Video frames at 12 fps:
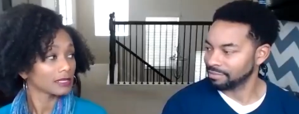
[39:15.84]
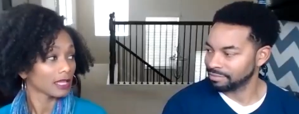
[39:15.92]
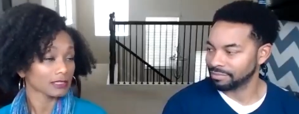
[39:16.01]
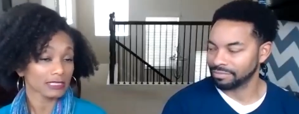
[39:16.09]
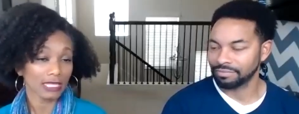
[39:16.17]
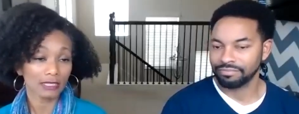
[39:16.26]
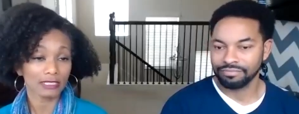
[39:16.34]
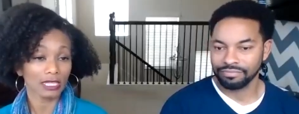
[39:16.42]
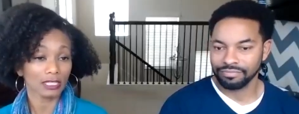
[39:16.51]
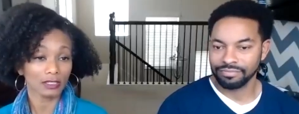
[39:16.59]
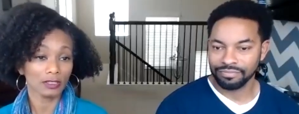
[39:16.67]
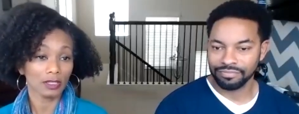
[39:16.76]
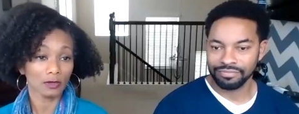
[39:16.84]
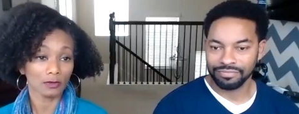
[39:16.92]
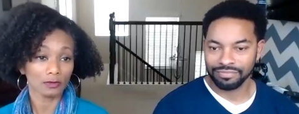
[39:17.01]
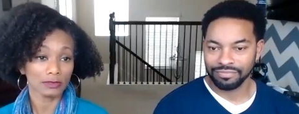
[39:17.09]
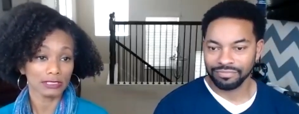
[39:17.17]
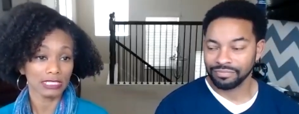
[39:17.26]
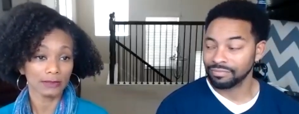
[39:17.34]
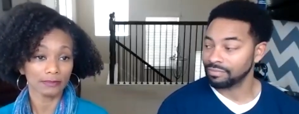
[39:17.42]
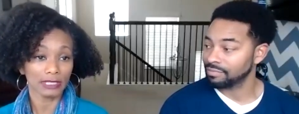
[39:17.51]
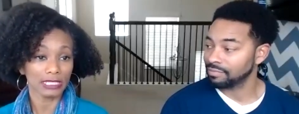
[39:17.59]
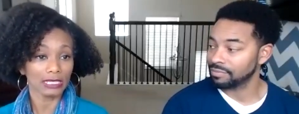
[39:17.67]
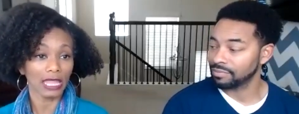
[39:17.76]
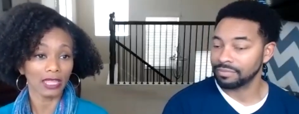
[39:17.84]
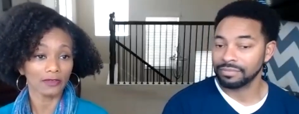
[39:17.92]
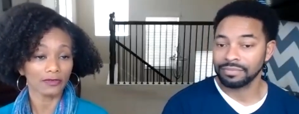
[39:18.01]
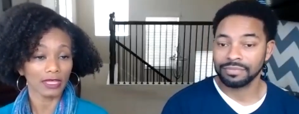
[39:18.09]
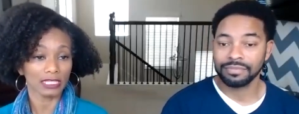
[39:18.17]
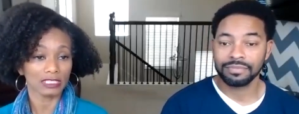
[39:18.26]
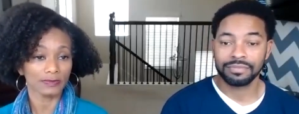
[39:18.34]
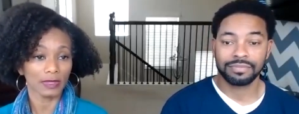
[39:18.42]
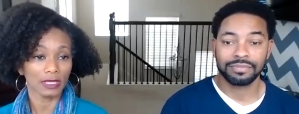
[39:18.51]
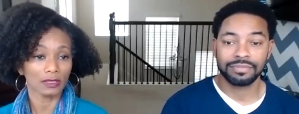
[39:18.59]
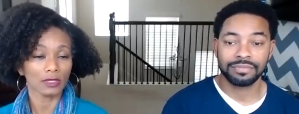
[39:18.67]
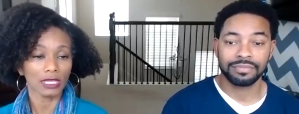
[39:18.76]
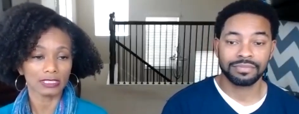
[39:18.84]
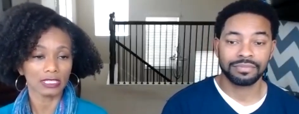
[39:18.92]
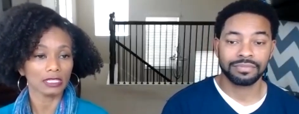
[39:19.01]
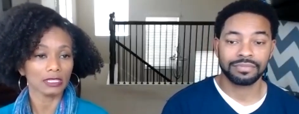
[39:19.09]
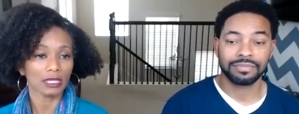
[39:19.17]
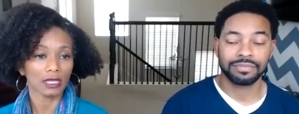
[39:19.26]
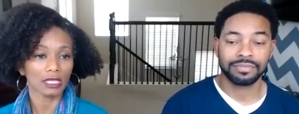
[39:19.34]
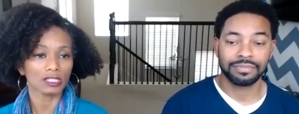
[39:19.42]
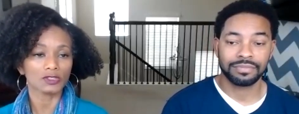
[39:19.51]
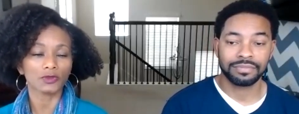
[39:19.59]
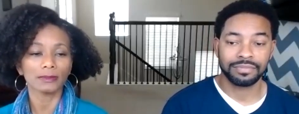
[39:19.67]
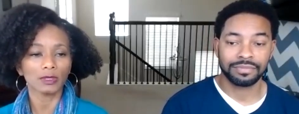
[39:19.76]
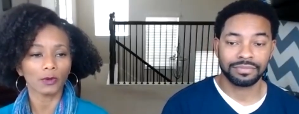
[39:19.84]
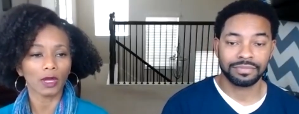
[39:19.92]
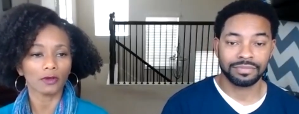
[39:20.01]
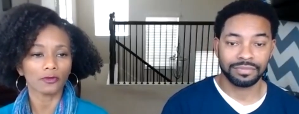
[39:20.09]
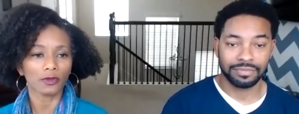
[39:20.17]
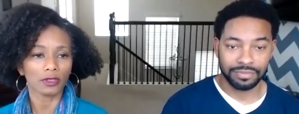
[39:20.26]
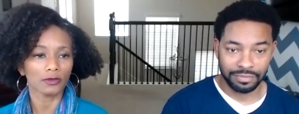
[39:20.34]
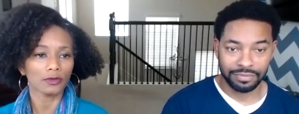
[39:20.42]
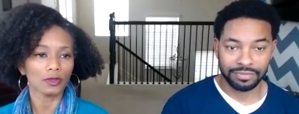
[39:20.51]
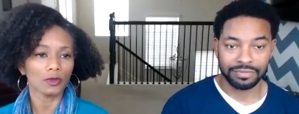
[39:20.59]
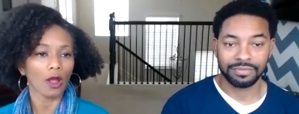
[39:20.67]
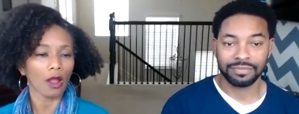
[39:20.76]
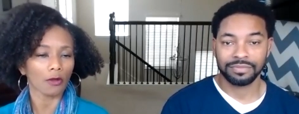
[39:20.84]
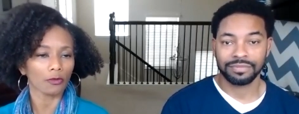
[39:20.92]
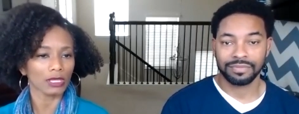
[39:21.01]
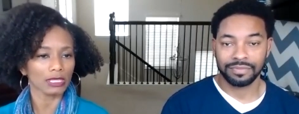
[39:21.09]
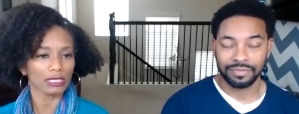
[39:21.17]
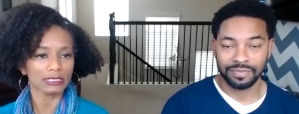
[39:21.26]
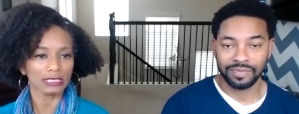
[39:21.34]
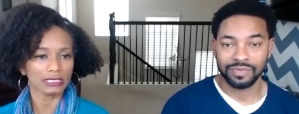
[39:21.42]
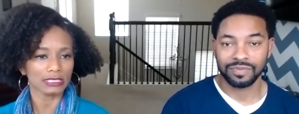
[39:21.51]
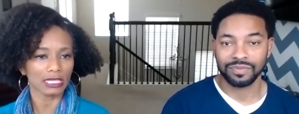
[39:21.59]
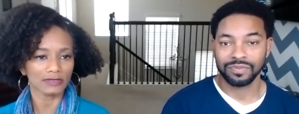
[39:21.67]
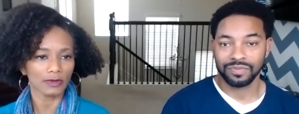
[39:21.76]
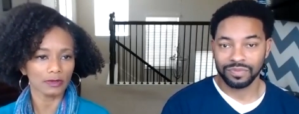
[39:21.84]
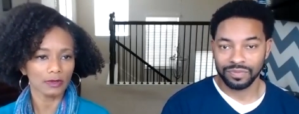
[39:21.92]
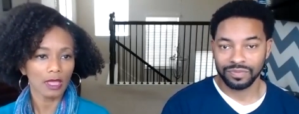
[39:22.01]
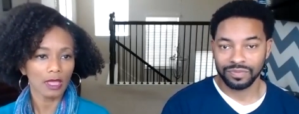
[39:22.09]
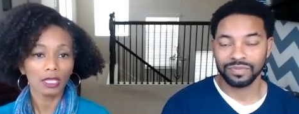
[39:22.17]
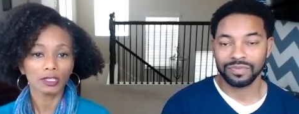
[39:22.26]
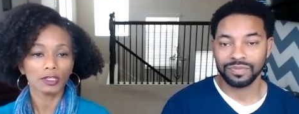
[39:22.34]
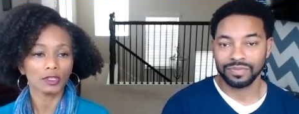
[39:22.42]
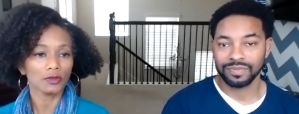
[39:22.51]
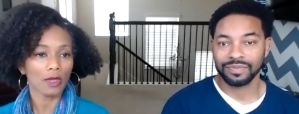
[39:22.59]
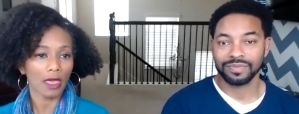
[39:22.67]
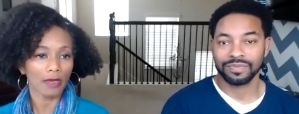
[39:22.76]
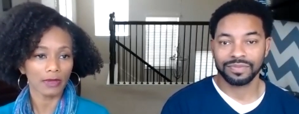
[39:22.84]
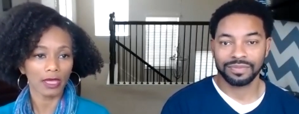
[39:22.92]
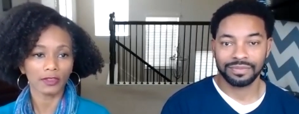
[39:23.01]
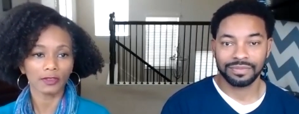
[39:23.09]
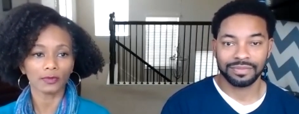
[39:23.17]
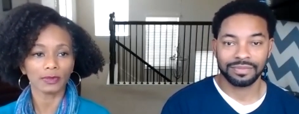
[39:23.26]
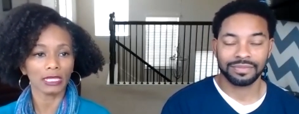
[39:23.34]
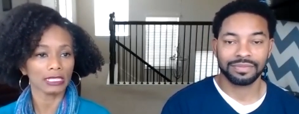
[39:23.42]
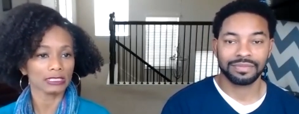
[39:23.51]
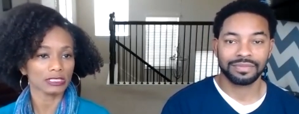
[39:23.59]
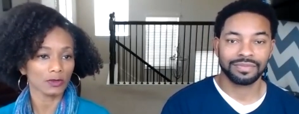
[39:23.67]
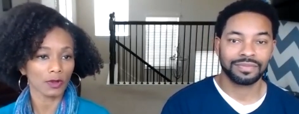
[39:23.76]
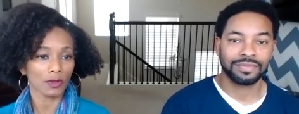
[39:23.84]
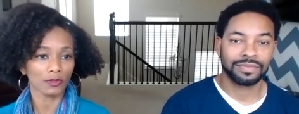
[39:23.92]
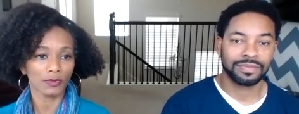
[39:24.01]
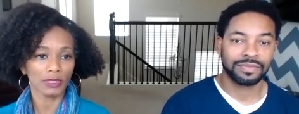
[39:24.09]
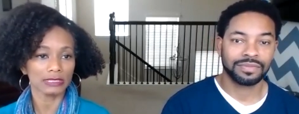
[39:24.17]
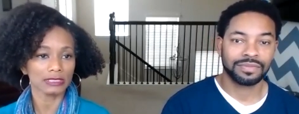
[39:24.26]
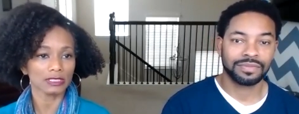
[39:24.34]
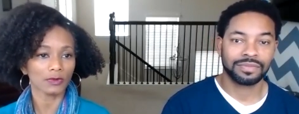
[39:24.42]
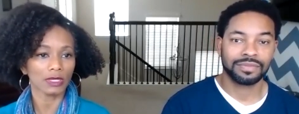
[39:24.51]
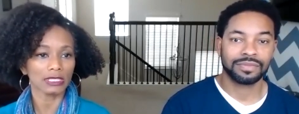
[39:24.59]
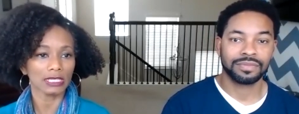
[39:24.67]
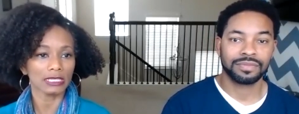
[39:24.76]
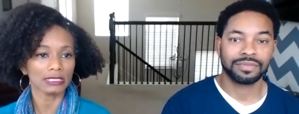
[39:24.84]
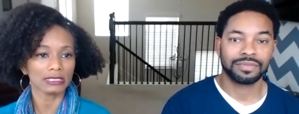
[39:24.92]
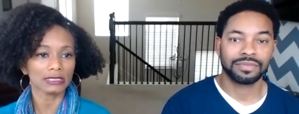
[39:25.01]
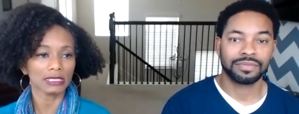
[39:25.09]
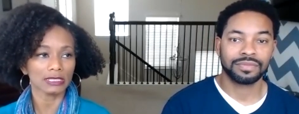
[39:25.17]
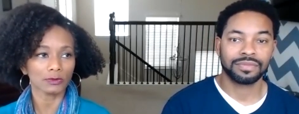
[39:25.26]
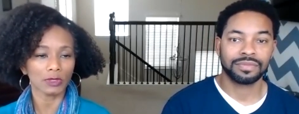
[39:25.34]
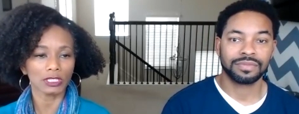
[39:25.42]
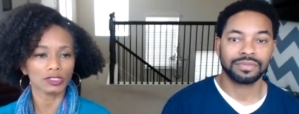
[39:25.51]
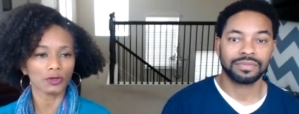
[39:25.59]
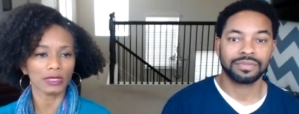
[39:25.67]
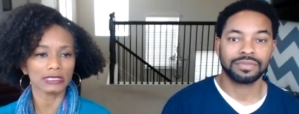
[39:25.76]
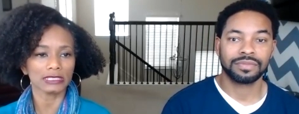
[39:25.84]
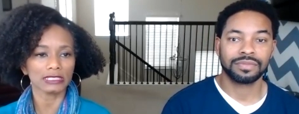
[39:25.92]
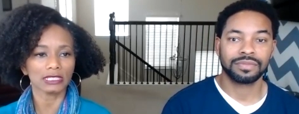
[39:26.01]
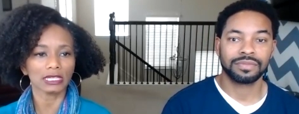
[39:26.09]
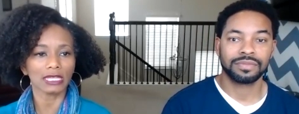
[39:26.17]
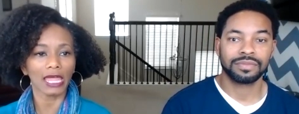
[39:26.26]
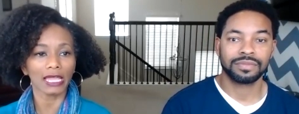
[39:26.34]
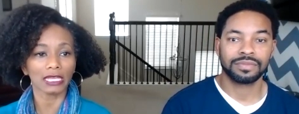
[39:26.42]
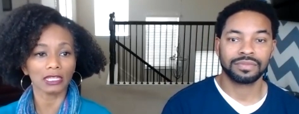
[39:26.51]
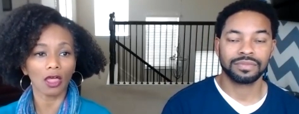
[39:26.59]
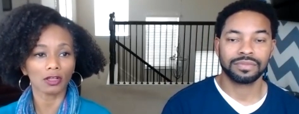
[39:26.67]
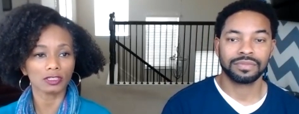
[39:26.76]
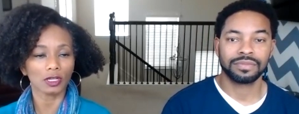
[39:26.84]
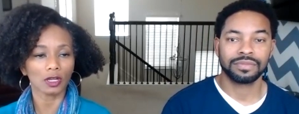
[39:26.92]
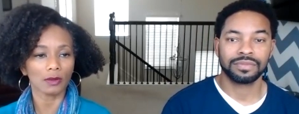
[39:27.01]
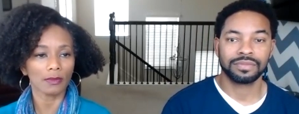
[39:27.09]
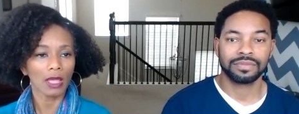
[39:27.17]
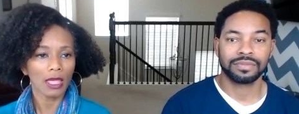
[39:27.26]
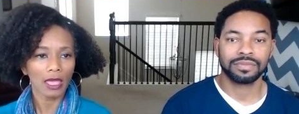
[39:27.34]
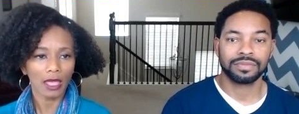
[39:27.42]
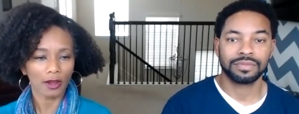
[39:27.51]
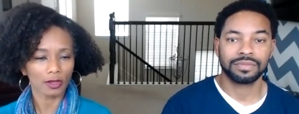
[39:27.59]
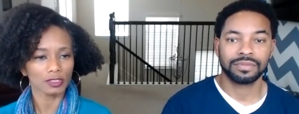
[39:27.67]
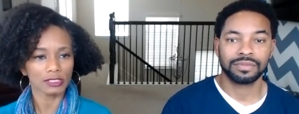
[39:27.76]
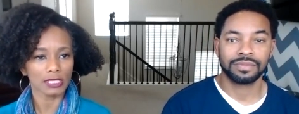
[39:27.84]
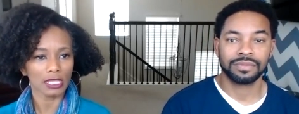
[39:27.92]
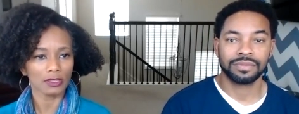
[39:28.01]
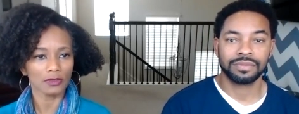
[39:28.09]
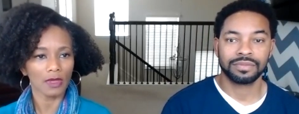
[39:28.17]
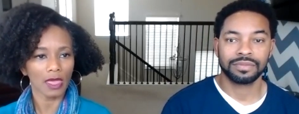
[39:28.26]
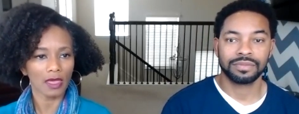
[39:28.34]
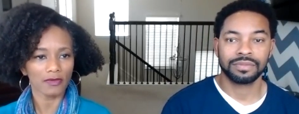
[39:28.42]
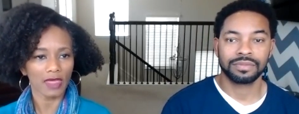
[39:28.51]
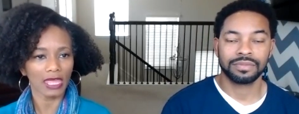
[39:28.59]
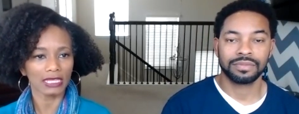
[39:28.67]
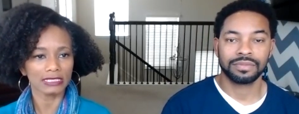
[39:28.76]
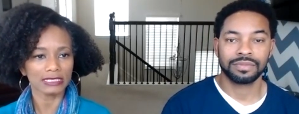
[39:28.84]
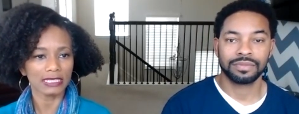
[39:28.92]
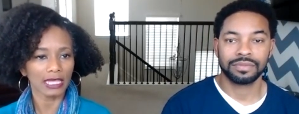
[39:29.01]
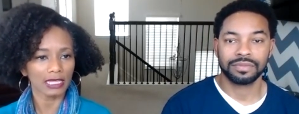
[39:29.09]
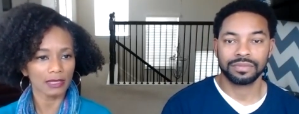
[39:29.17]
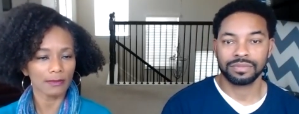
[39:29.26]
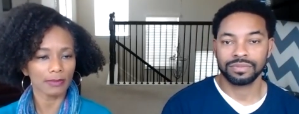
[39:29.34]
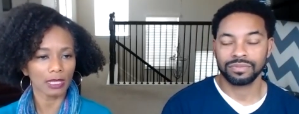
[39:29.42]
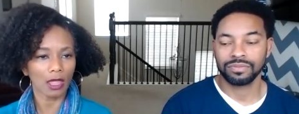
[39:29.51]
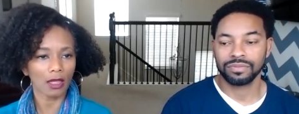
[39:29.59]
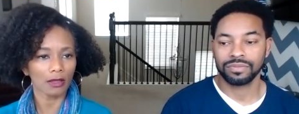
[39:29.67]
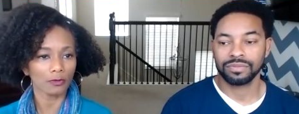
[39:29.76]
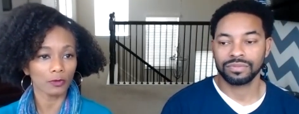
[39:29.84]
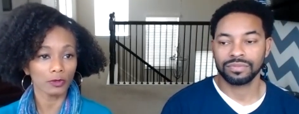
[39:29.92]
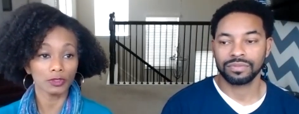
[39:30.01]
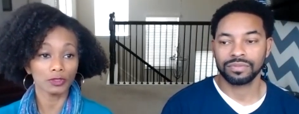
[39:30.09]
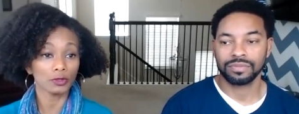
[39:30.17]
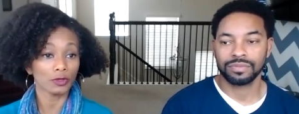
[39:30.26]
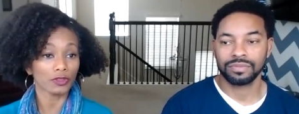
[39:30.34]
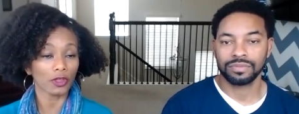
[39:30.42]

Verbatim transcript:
Speaker 1: Now, it sounds like, you know, life has done extremely well for you. You are really successful. Do you have other plans to grow the business? What does your business look like long term? I heard you say you have a second blog. Will you do a